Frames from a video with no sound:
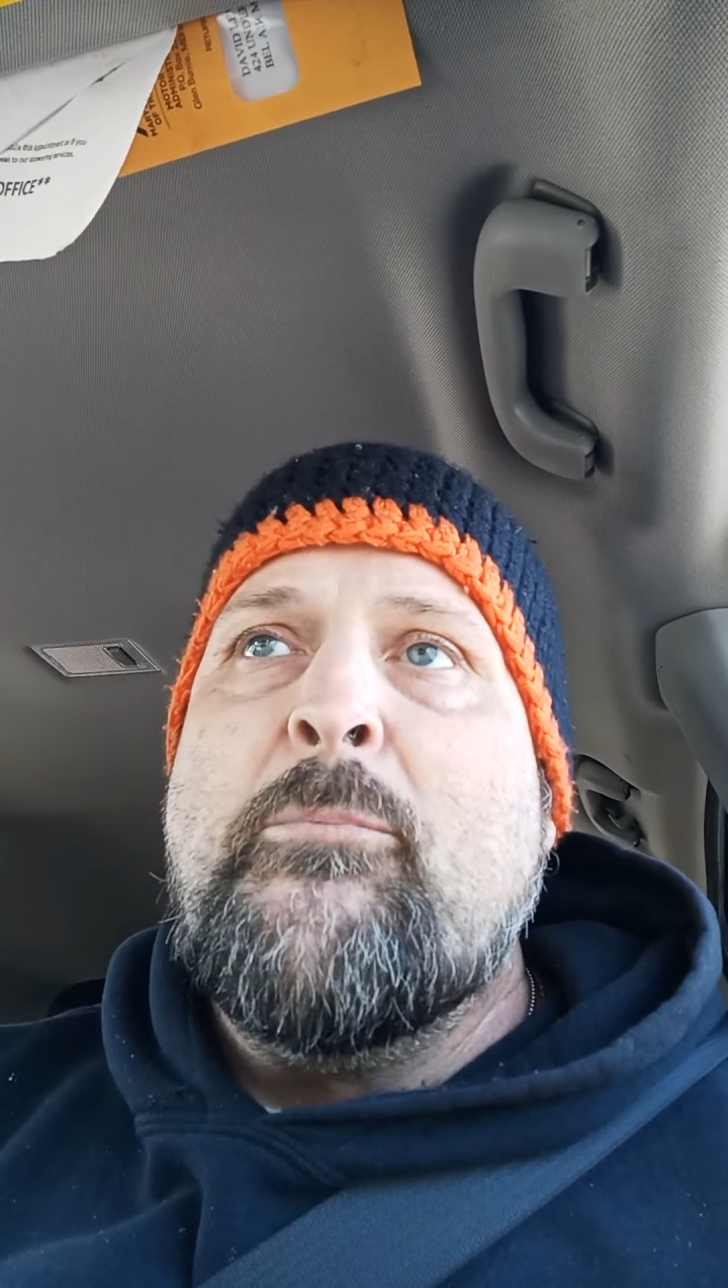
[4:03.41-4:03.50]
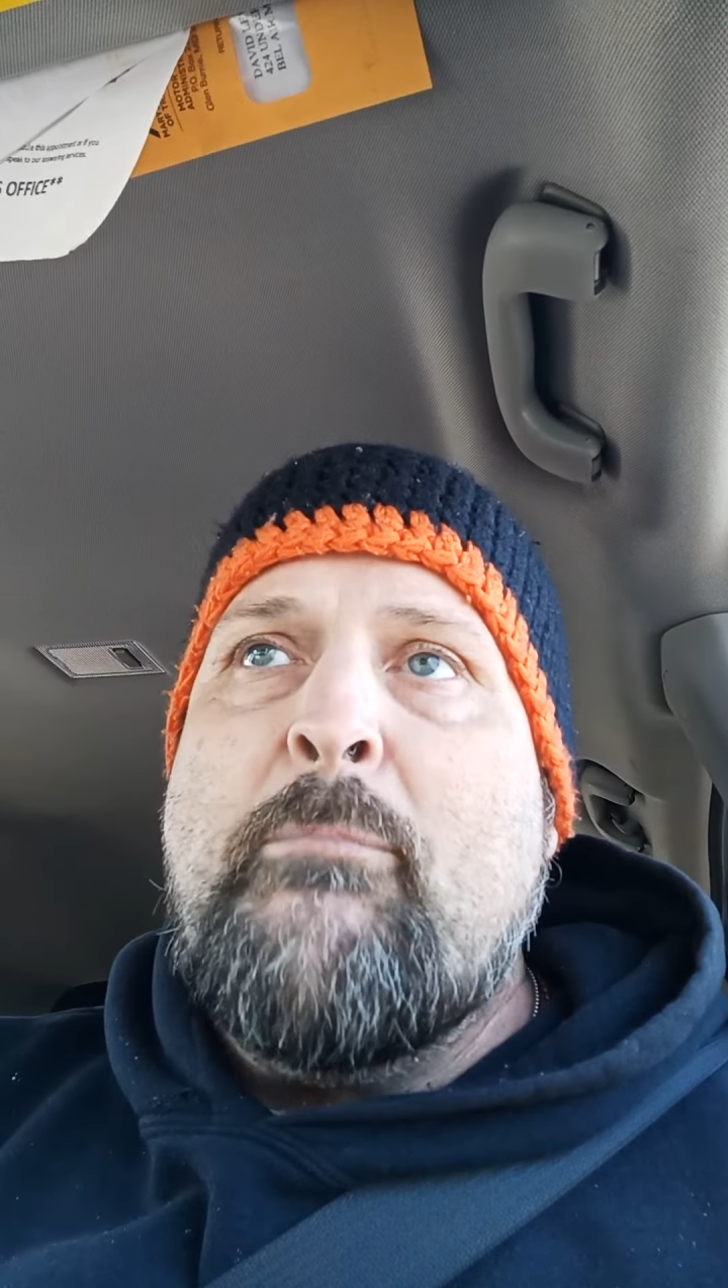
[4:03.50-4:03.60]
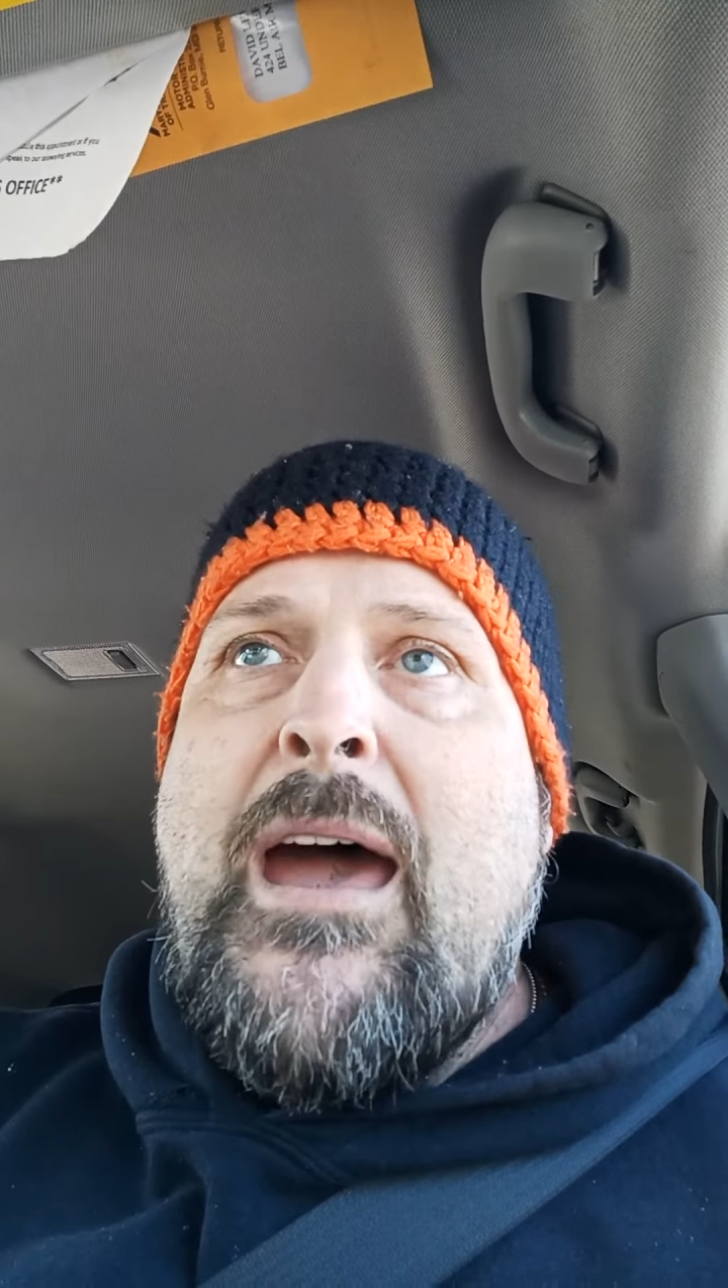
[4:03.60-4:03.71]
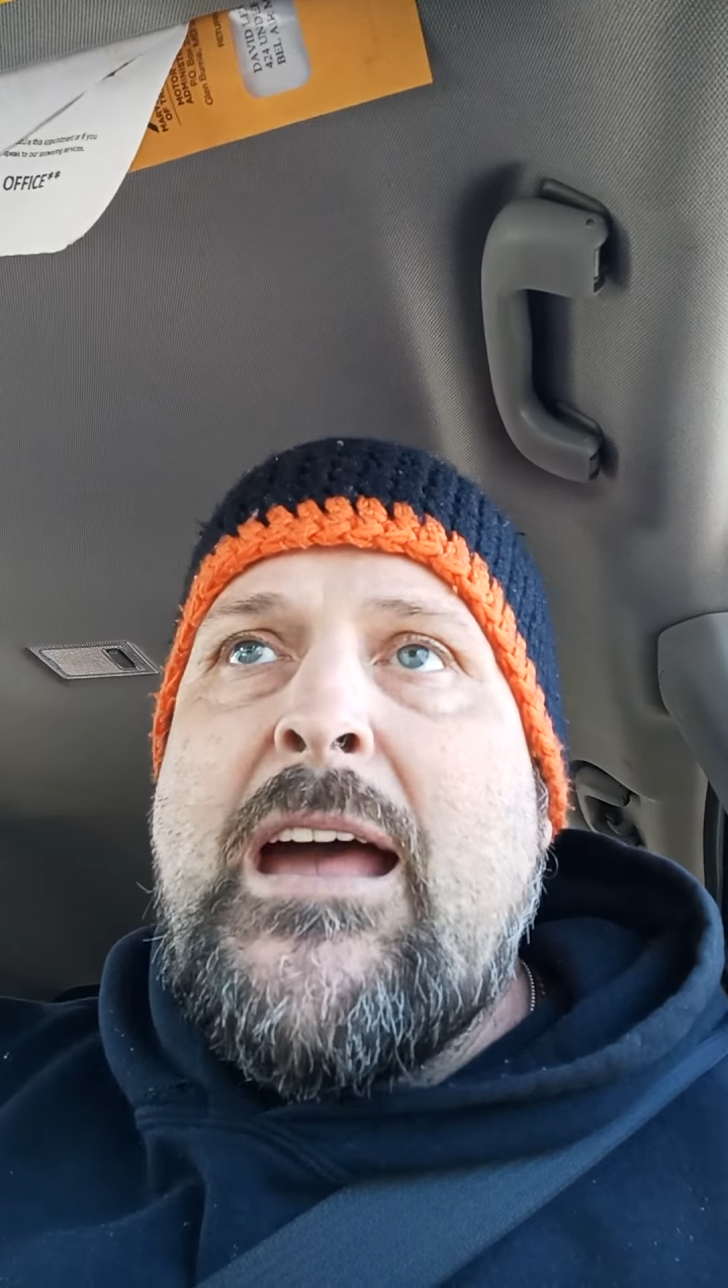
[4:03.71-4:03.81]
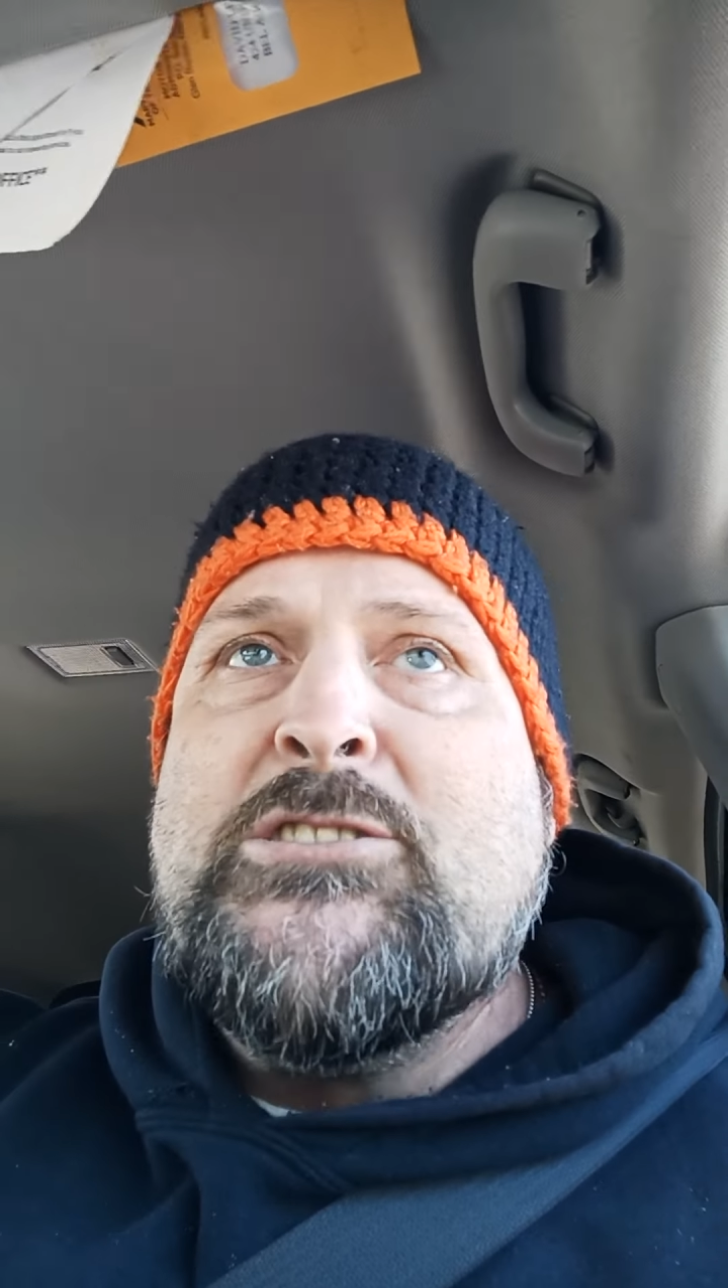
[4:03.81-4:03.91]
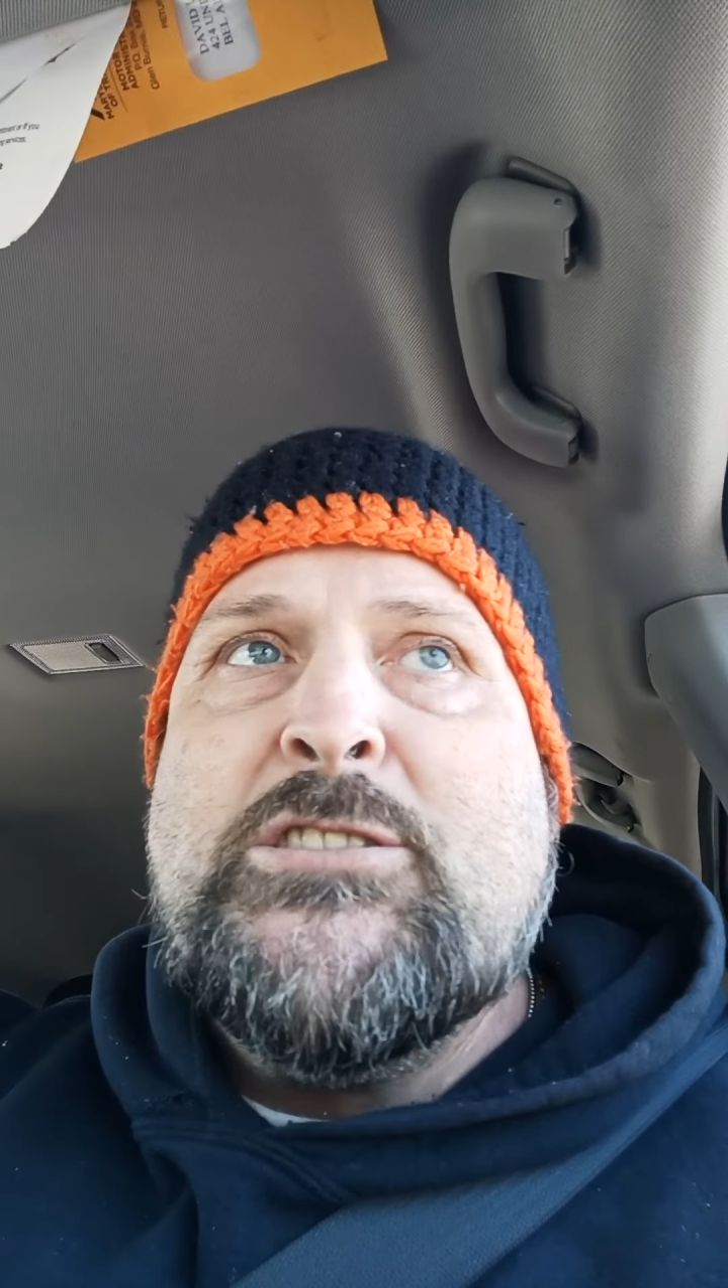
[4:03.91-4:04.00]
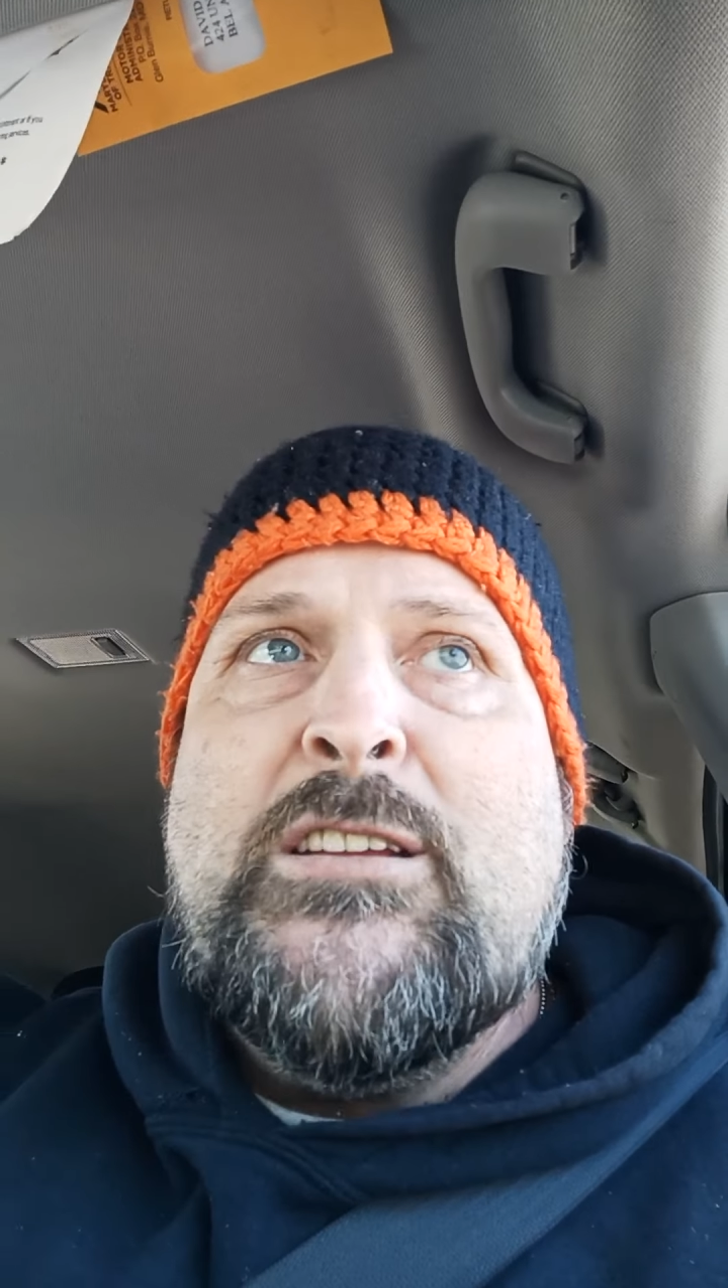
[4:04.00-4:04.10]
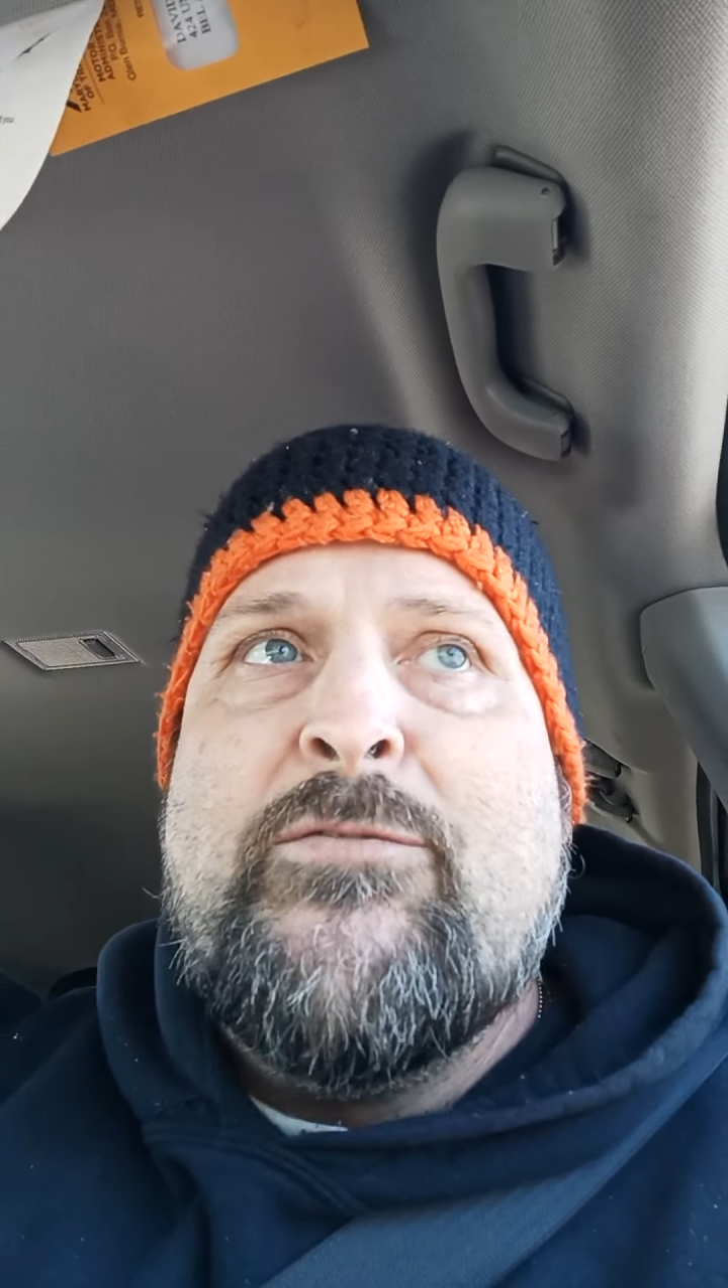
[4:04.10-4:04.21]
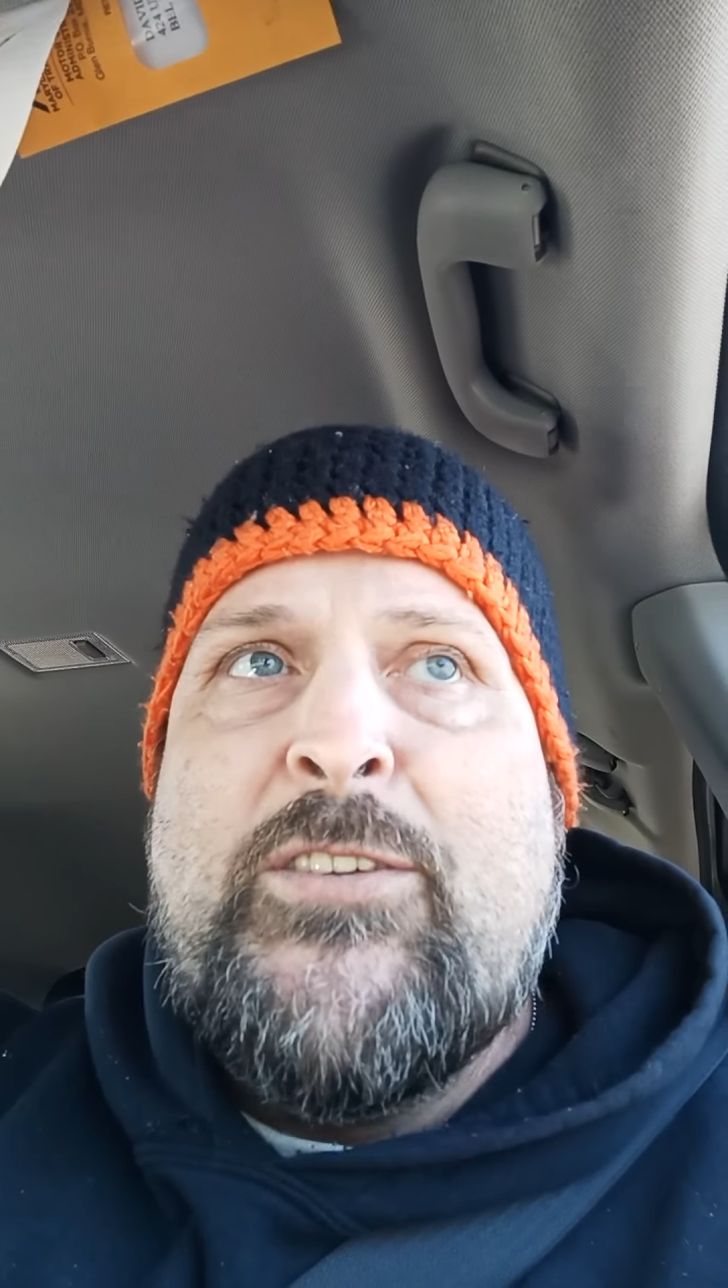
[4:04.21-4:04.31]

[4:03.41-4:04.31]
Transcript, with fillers: imagine if